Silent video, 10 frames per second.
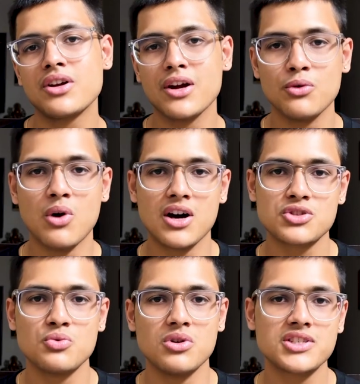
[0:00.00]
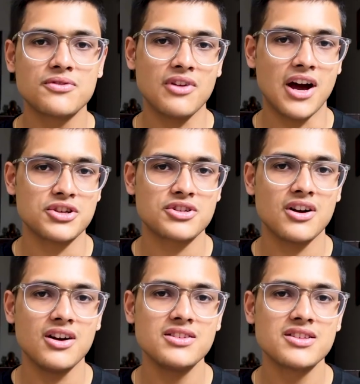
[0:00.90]
advanced words
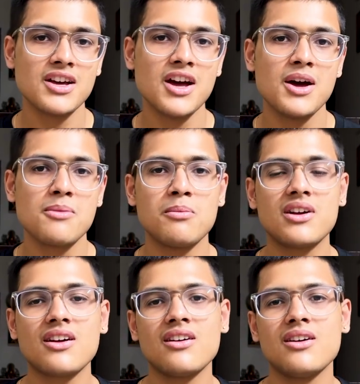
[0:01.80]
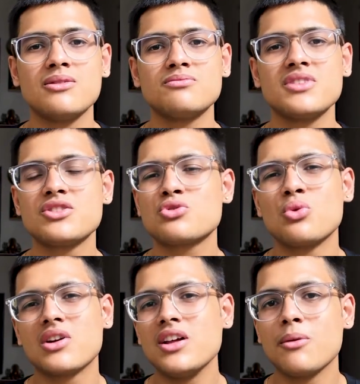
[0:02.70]
flashcards, but it's
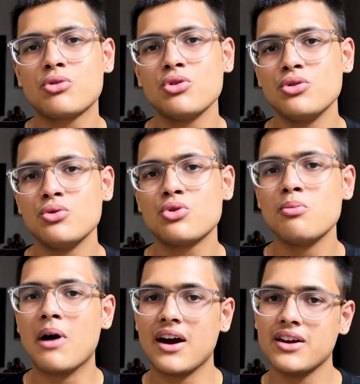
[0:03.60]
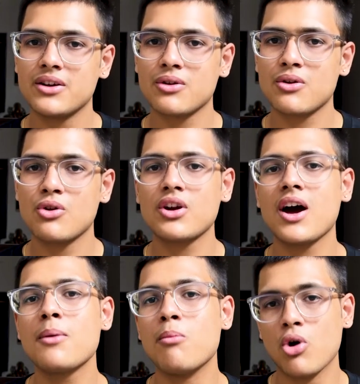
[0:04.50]
totally up to you to buy it or not.
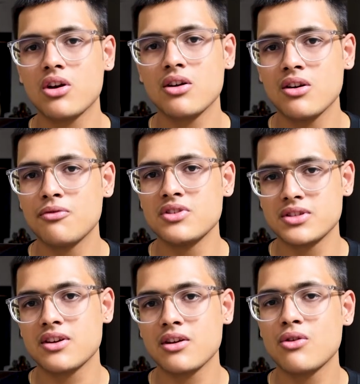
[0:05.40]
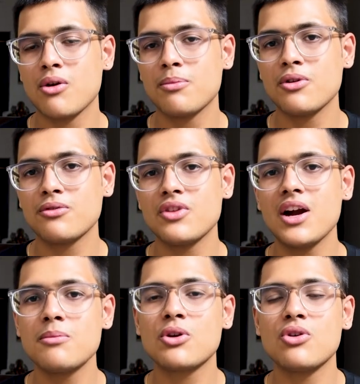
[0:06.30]
I bought a physical copy of
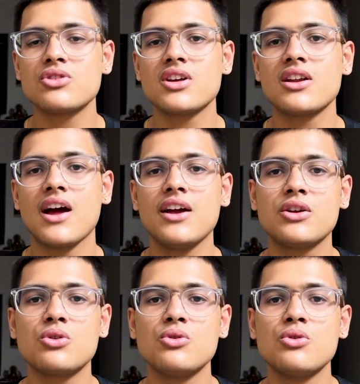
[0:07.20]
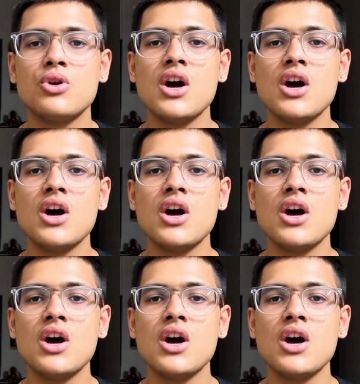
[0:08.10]
that because I like to